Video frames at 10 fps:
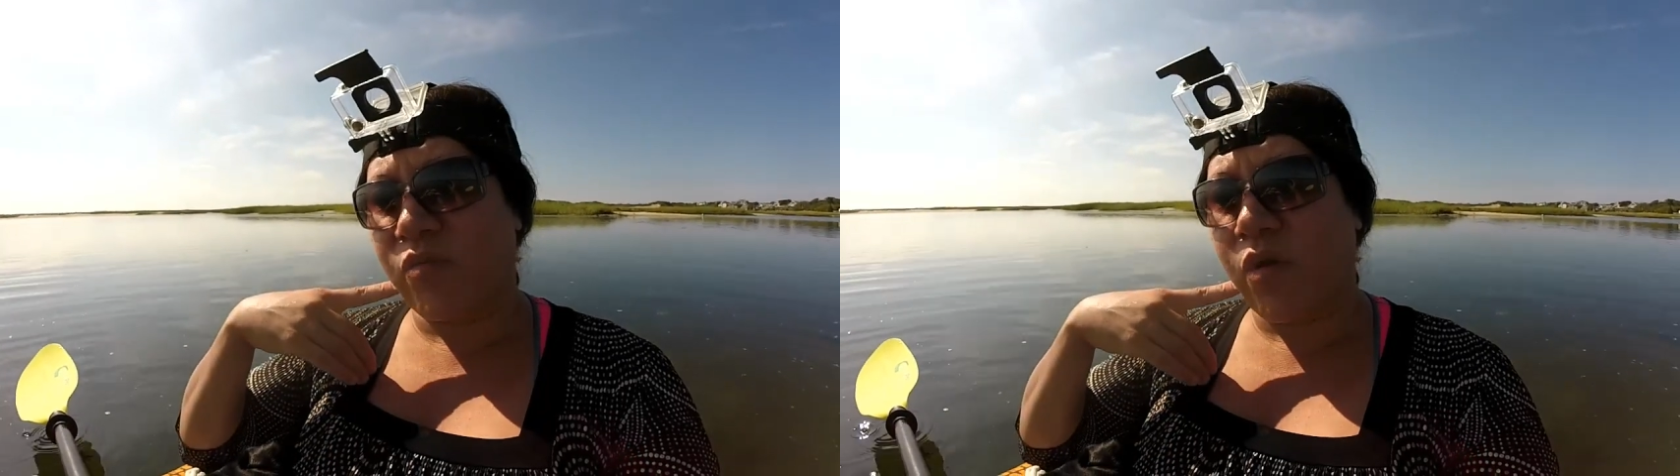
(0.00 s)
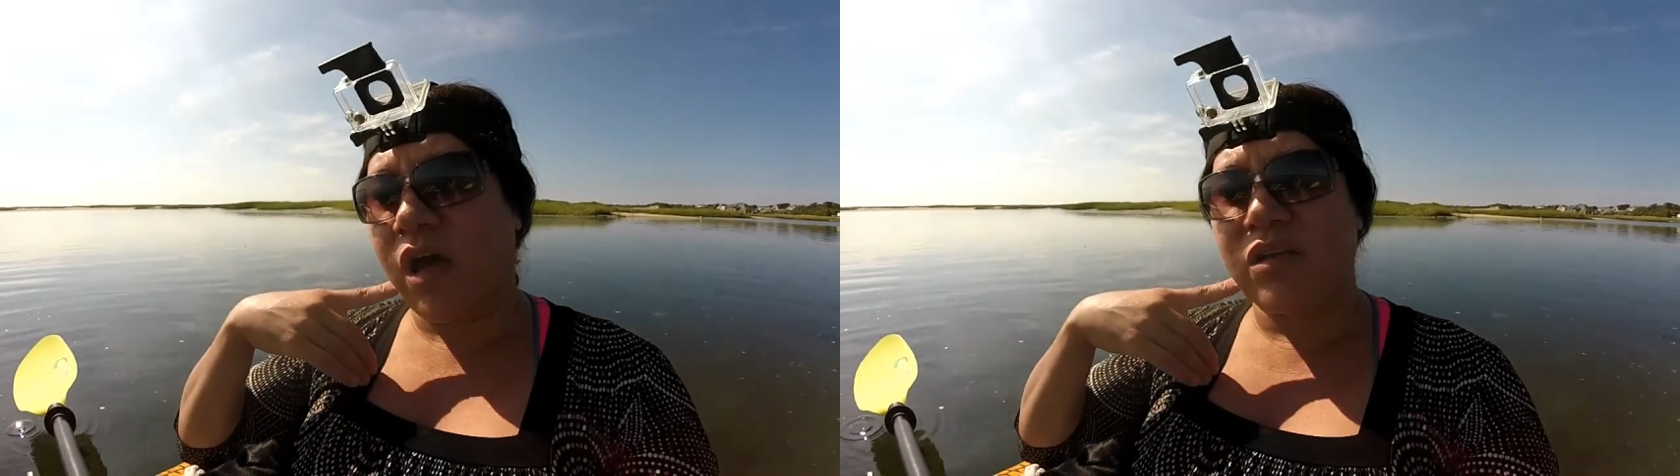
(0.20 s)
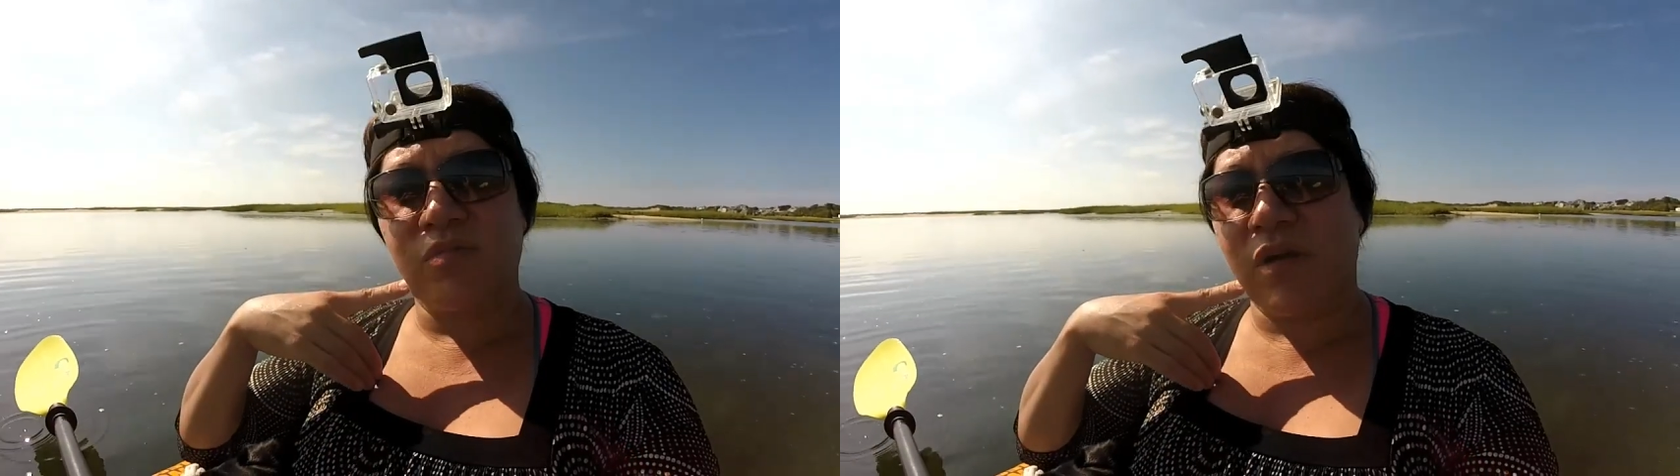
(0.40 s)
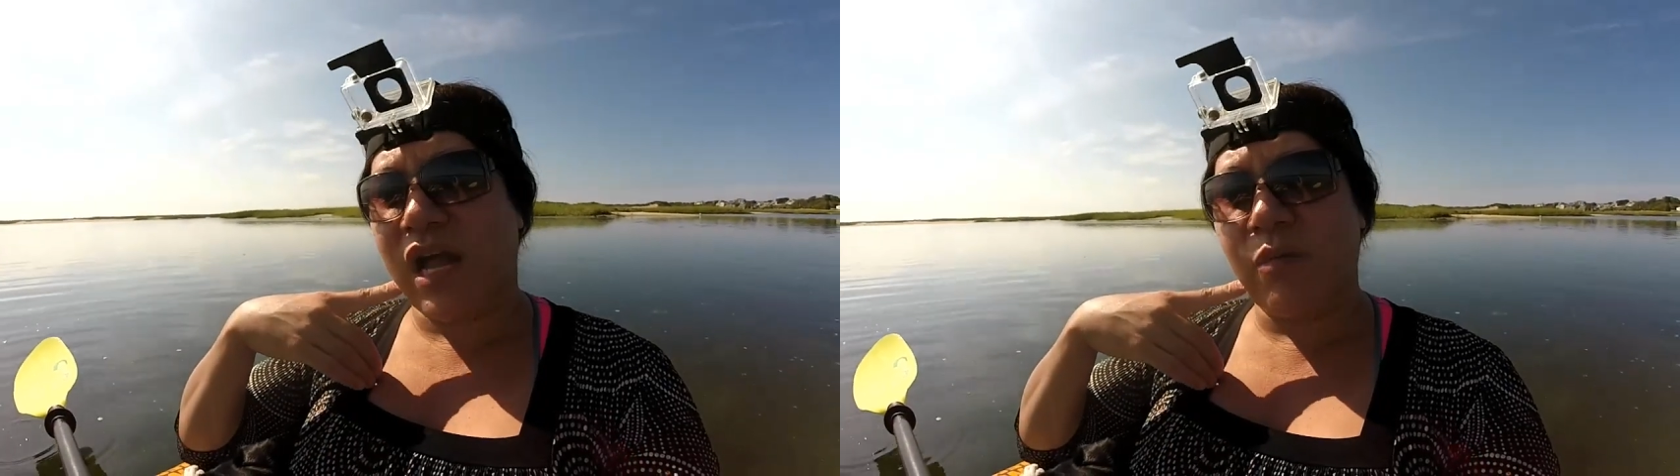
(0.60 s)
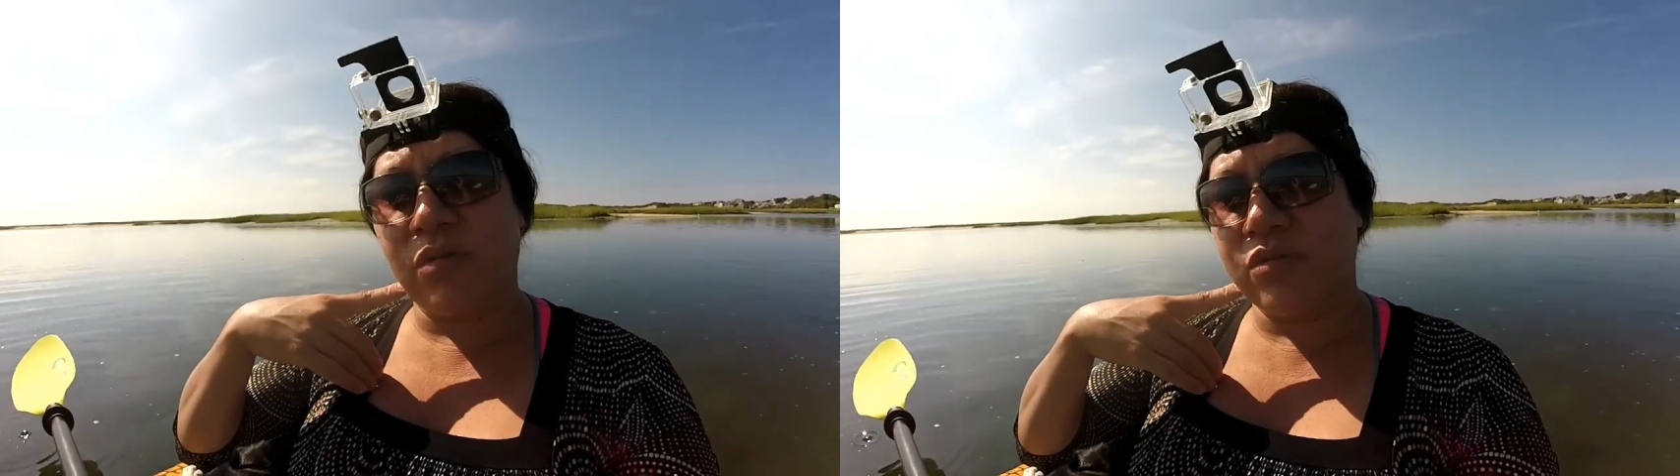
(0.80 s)
rocks where
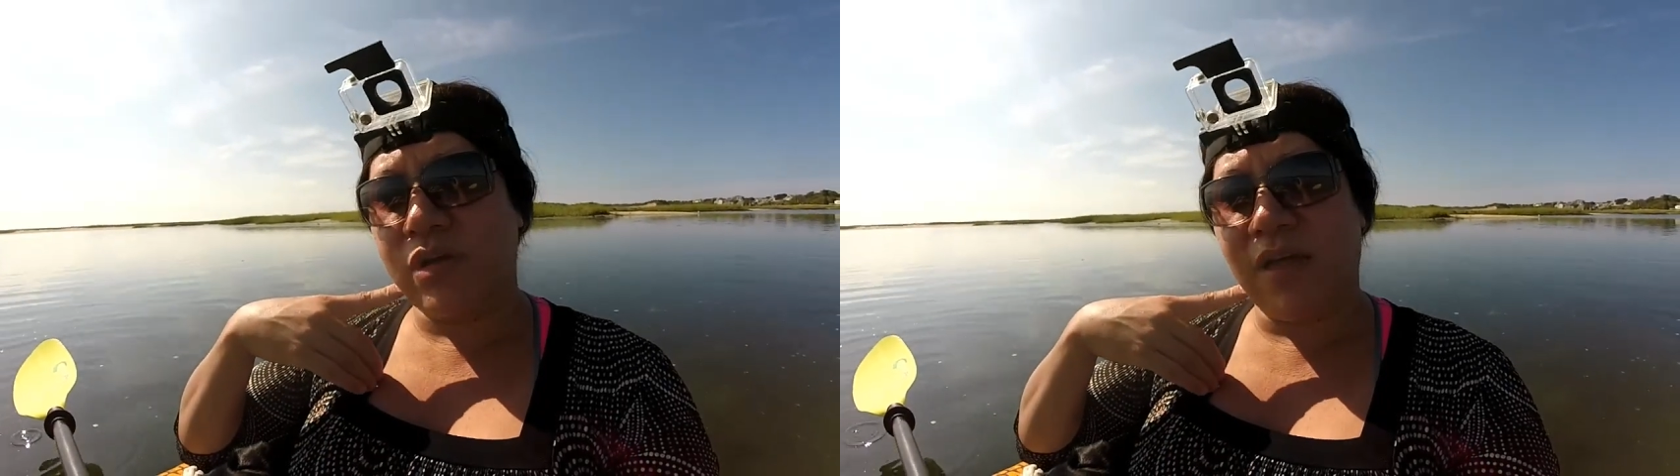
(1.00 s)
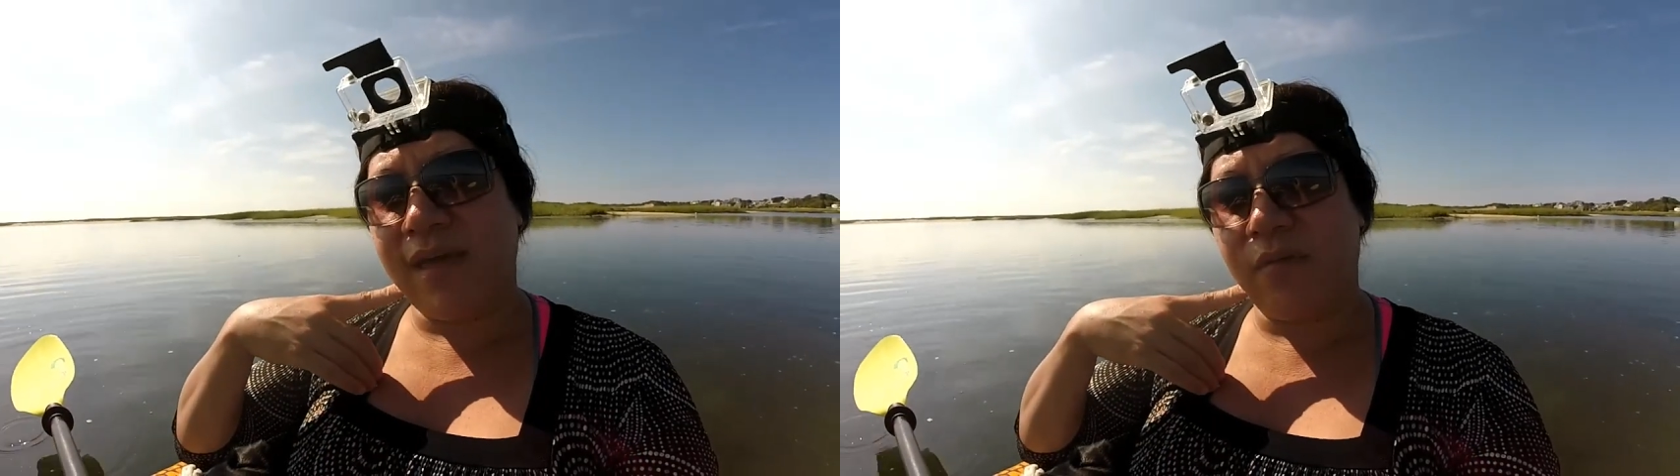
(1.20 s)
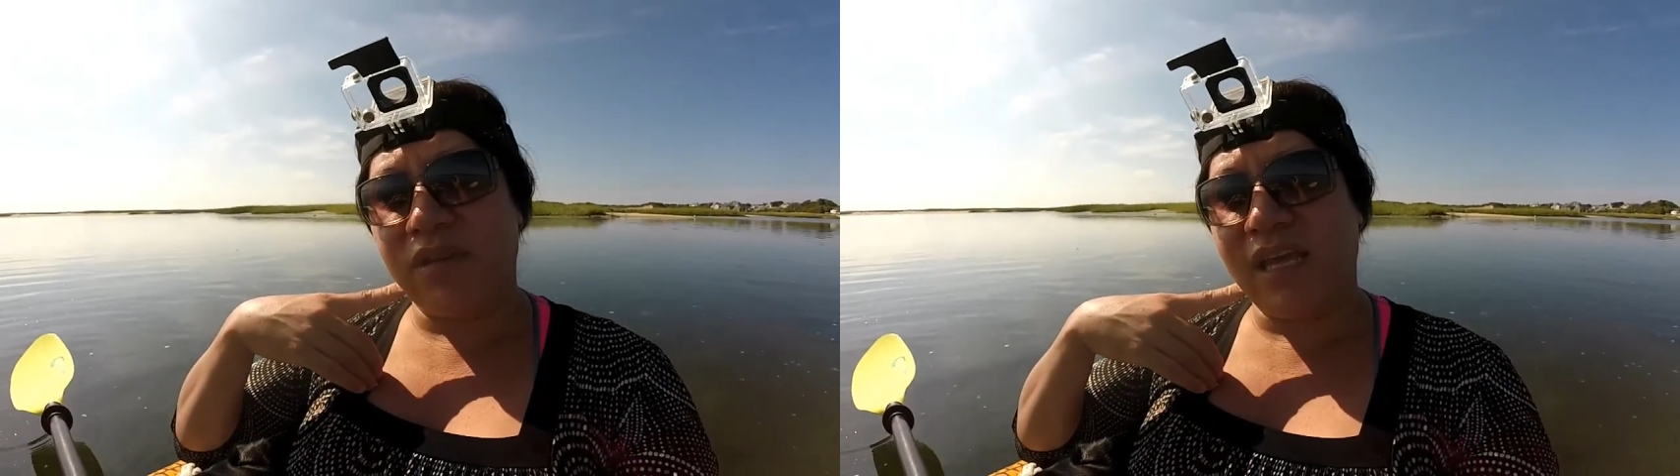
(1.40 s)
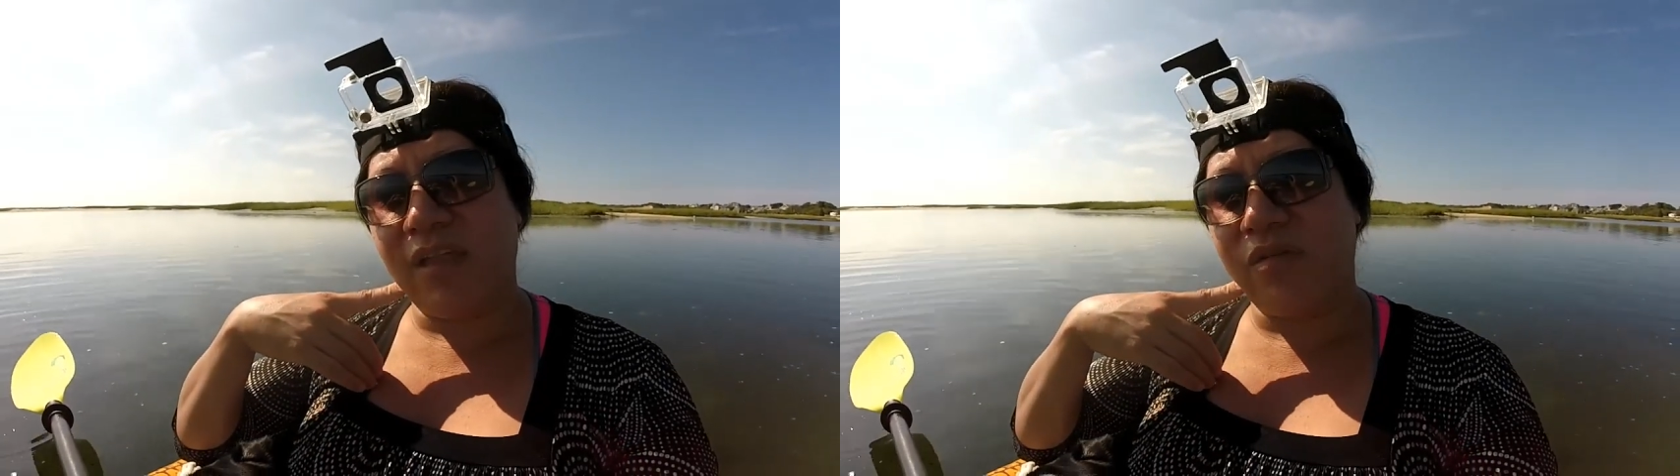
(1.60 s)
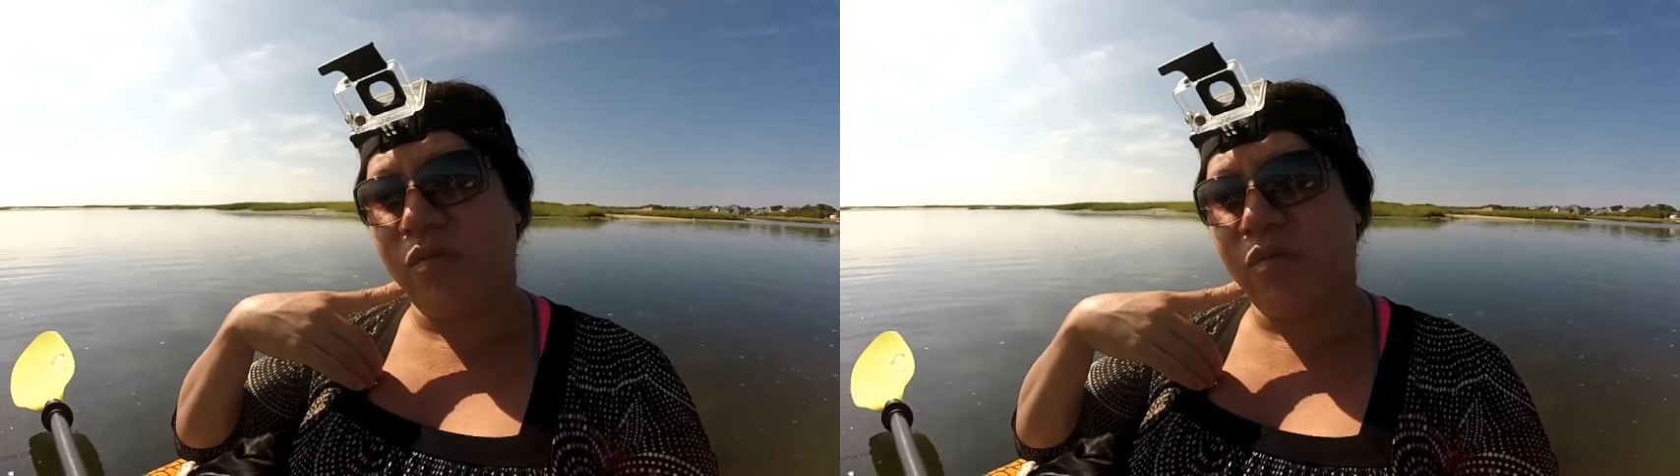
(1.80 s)
I wouldn't try that with the other